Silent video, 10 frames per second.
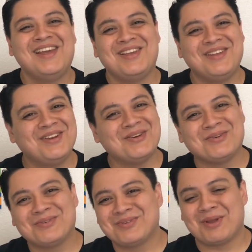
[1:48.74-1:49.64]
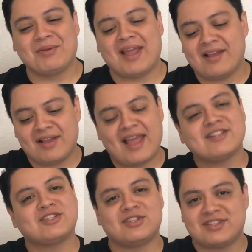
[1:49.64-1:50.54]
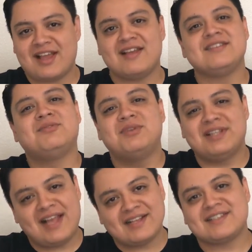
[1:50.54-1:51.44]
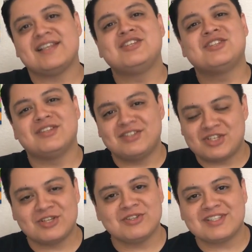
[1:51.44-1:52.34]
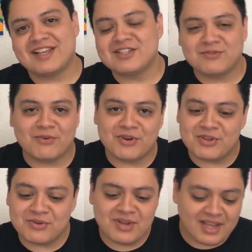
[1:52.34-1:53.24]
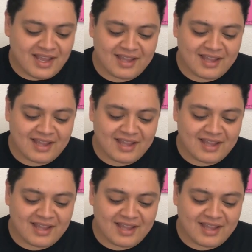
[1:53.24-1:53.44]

you know, exercise and relaxation chill sesh for you.